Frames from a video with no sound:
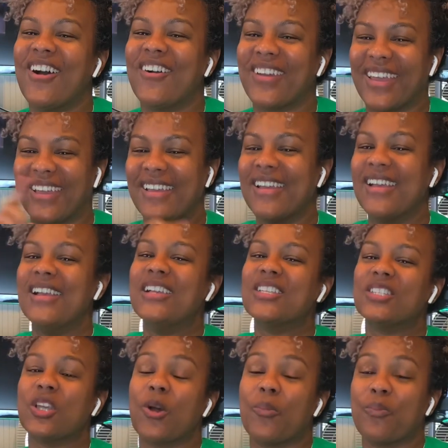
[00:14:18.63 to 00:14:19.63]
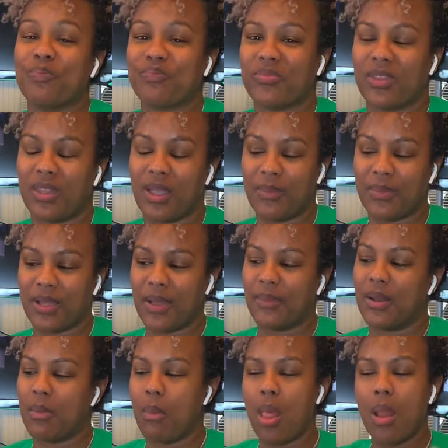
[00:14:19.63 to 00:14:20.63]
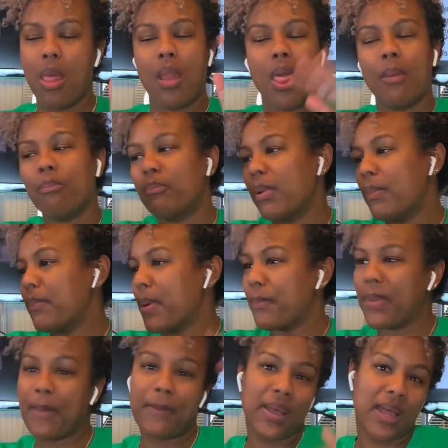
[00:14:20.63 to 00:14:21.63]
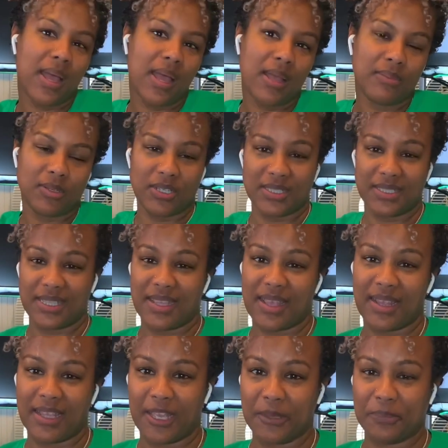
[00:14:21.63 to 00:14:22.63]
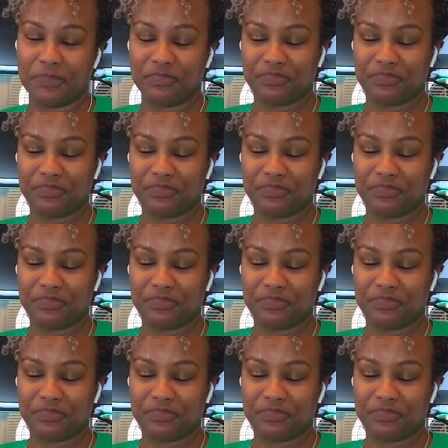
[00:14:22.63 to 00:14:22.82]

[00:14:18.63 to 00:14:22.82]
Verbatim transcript: okay so i'm, I'm gonna gonna say that again